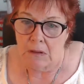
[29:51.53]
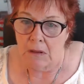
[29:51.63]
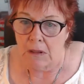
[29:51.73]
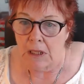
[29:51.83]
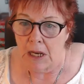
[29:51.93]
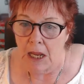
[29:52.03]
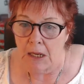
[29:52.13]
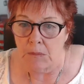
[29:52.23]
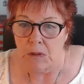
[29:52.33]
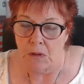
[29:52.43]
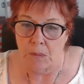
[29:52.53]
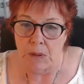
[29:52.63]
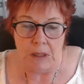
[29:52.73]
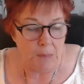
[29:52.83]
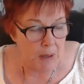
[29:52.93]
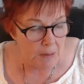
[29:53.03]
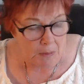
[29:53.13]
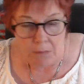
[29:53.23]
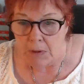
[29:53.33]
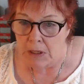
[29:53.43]
the names on a piece of paper,
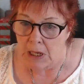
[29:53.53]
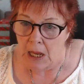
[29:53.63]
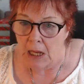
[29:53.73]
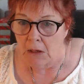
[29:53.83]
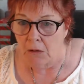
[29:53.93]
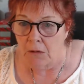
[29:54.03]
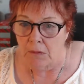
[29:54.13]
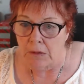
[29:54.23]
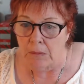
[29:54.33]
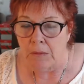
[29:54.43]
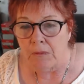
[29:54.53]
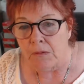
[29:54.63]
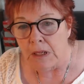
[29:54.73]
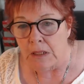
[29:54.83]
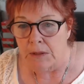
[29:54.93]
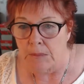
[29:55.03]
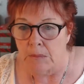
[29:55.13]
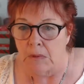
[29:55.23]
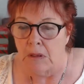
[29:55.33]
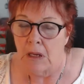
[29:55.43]
run your hand over them and feel them.
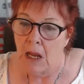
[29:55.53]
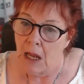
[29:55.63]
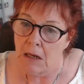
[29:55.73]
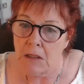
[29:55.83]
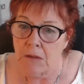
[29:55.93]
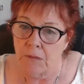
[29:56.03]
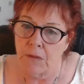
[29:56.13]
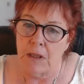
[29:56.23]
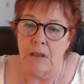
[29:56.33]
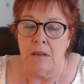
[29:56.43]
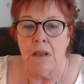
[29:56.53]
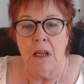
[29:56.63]
How does it feel?